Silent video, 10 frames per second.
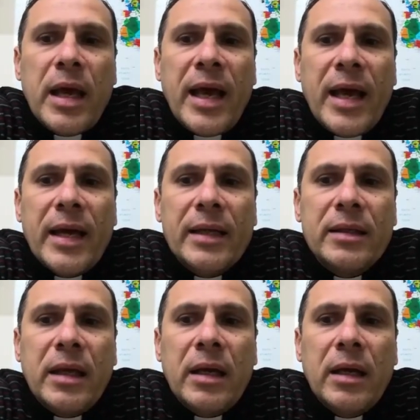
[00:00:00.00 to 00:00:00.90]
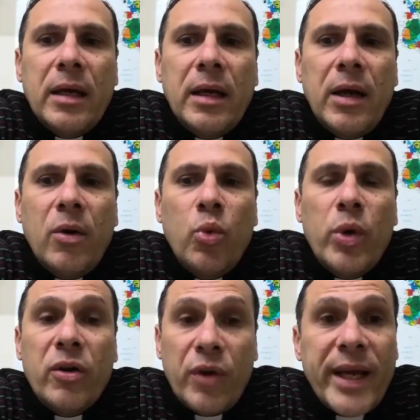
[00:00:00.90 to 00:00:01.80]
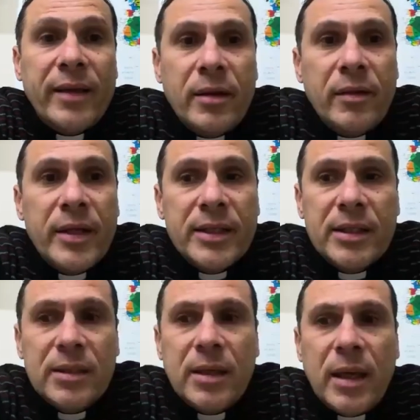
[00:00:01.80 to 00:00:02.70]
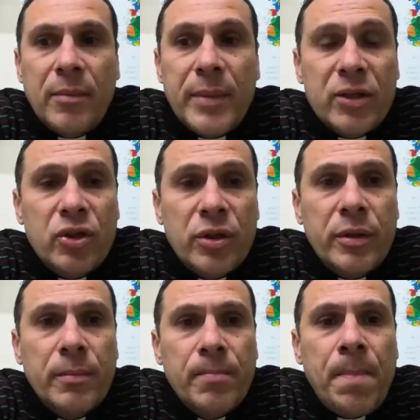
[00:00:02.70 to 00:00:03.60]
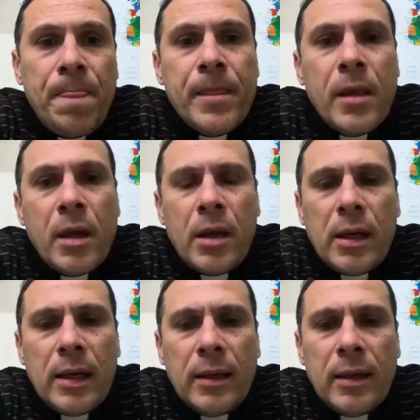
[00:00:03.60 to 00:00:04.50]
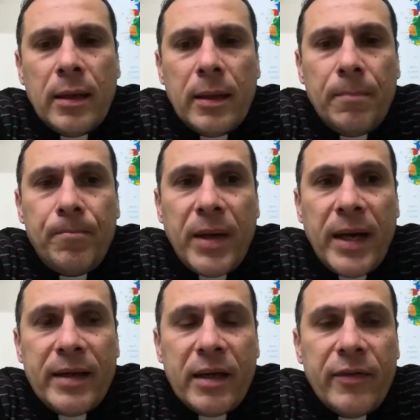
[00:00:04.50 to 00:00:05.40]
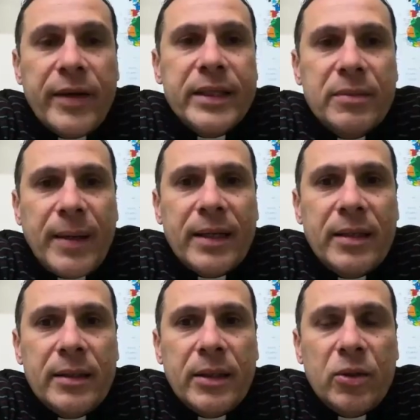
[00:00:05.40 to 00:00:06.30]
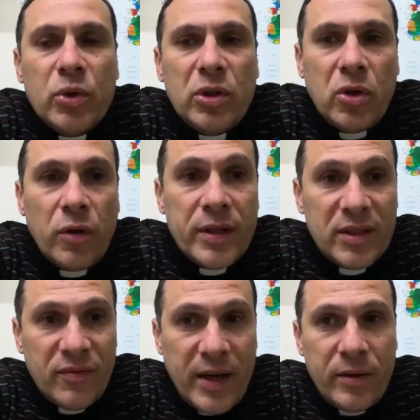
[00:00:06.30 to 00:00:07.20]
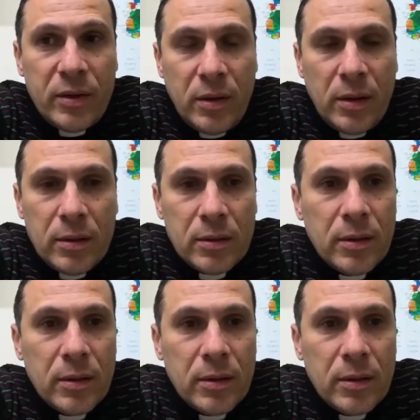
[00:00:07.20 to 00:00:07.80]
And we created this manger. I never expected it would go this viral.